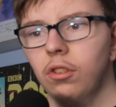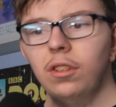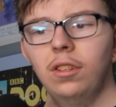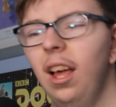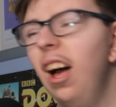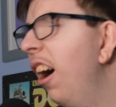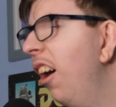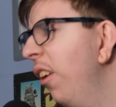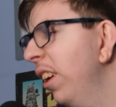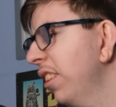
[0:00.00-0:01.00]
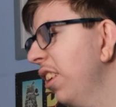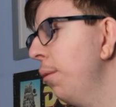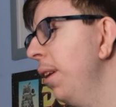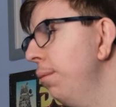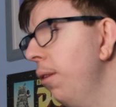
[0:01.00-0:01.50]
say, oh, it's going to
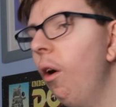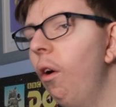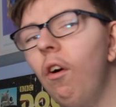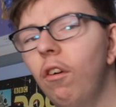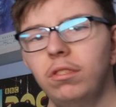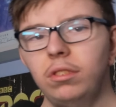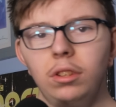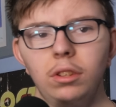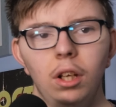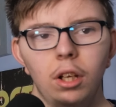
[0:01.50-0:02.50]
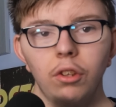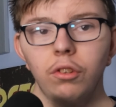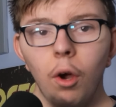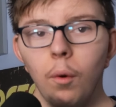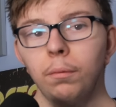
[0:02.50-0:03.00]
be awful, because
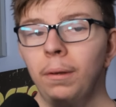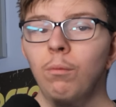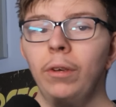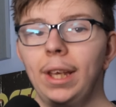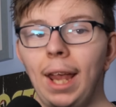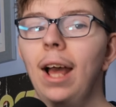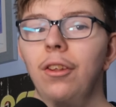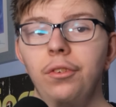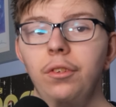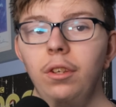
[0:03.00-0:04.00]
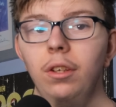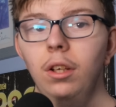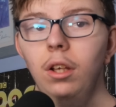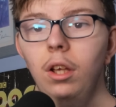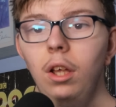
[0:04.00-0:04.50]
no one's been recast.
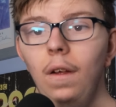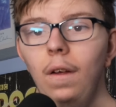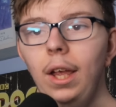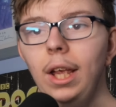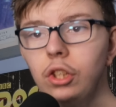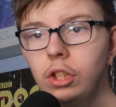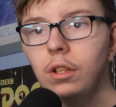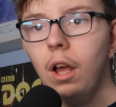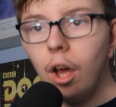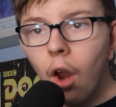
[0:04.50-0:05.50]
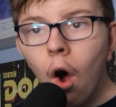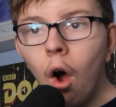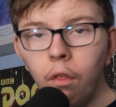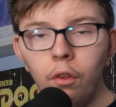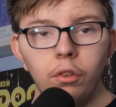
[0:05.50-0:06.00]
It's just an
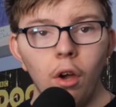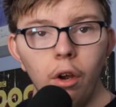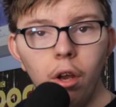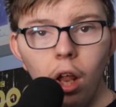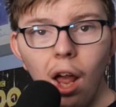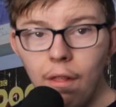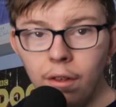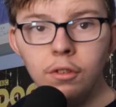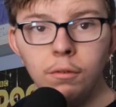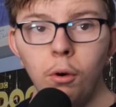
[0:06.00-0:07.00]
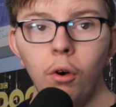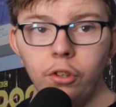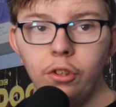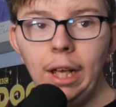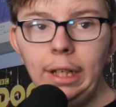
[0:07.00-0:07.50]
author's gone, I think there's more to
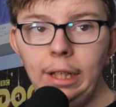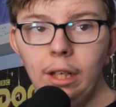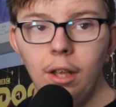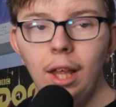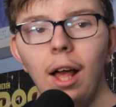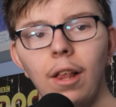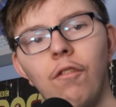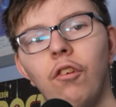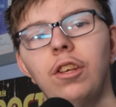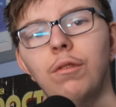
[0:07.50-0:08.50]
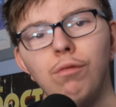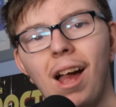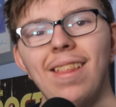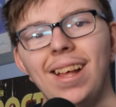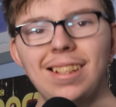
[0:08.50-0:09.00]
tell here, and they've wanted to
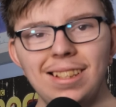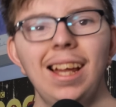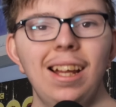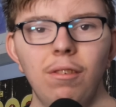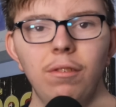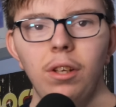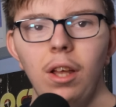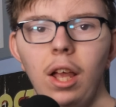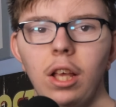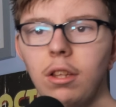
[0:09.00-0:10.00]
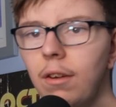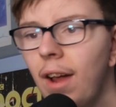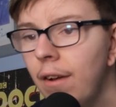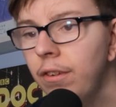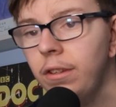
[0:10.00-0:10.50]
write that down instead of
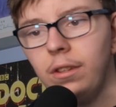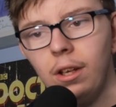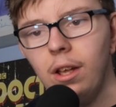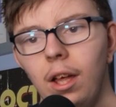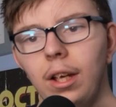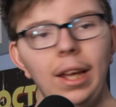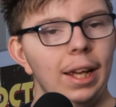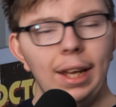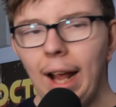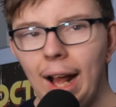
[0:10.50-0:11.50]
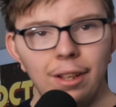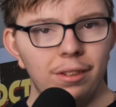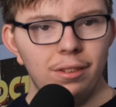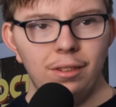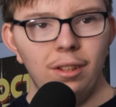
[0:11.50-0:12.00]
having to get
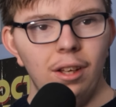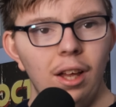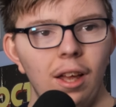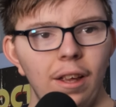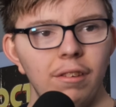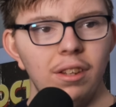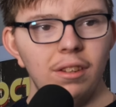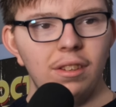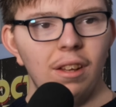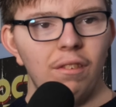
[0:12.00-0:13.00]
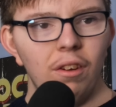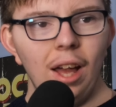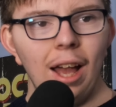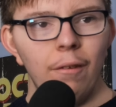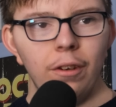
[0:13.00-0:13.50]
cast, instead of
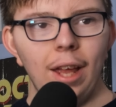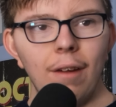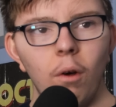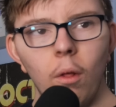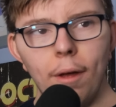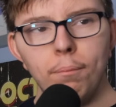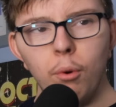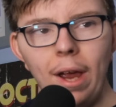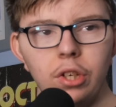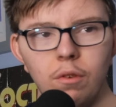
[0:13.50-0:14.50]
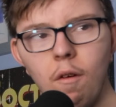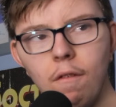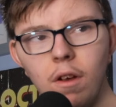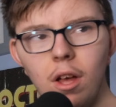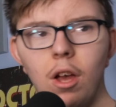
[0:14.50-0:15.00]
having to have all that pressure of
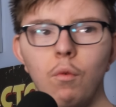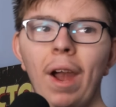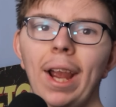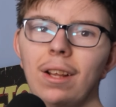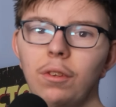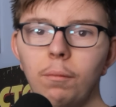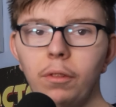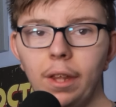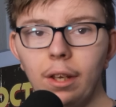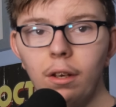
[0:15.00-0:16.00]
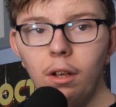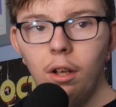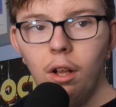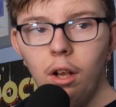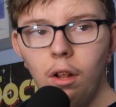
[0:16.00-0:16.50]
writing something
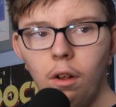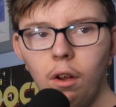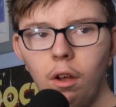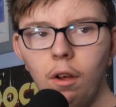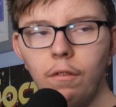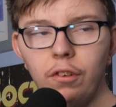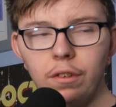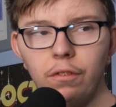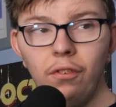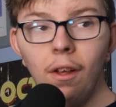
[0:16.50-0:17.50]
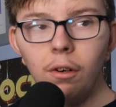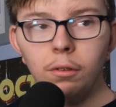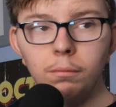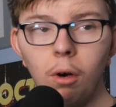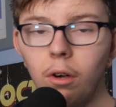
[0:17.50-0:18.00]
for
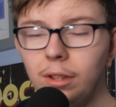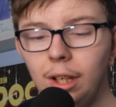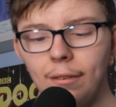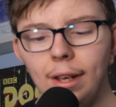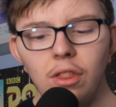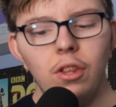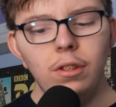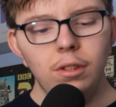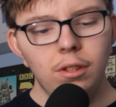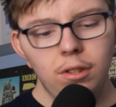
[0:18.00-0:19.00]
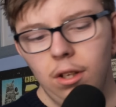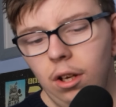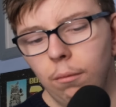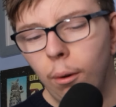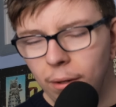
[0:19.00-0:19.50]
film or TV that's
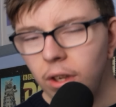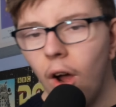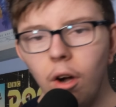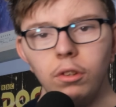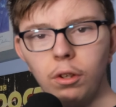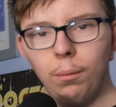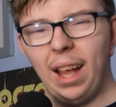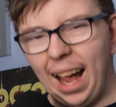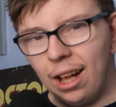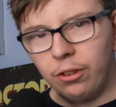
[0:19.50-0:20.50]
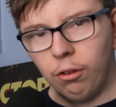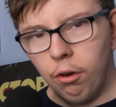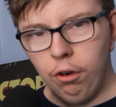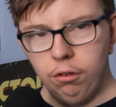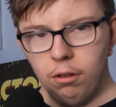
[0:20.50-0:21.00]
probably not going to be as
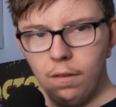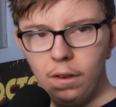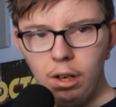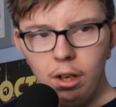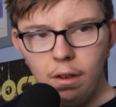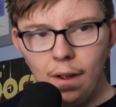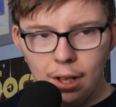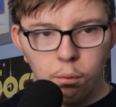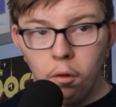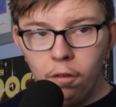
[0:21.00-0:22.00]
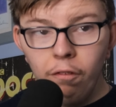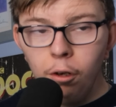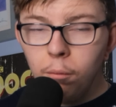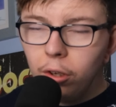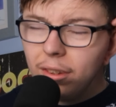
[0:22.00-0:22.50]
good as what the
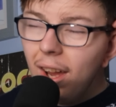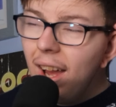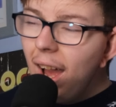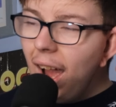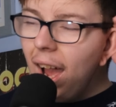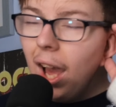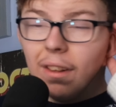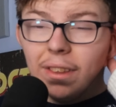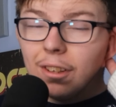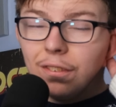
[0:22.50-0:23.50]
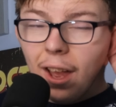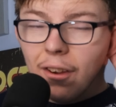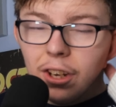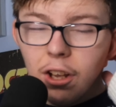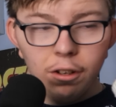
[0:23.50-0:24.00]
film was. And that's fair
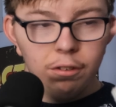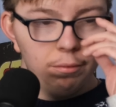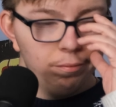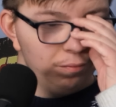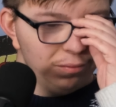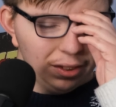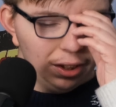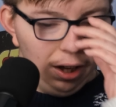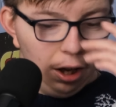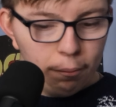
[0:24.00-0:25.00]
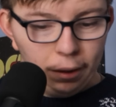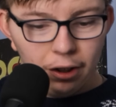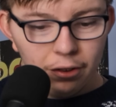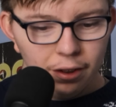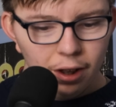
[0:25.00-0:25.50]
enough, because